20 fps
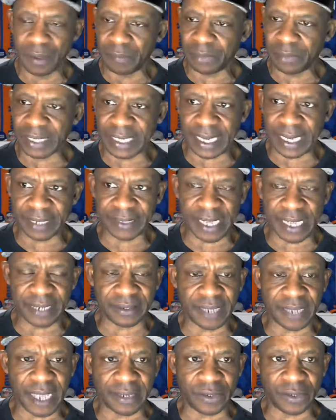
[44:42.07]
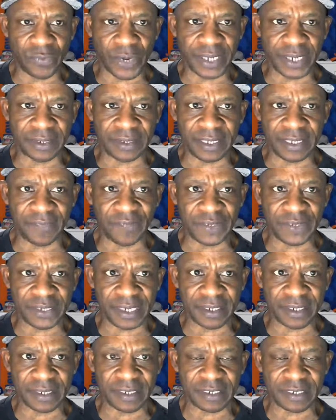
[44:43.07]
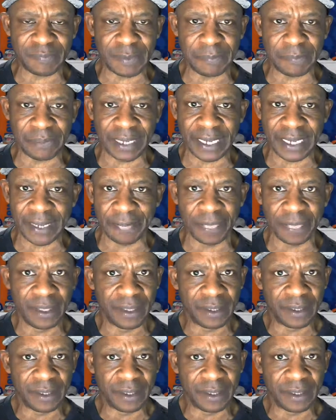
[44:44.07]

Play that great defense that the Knicks be playing.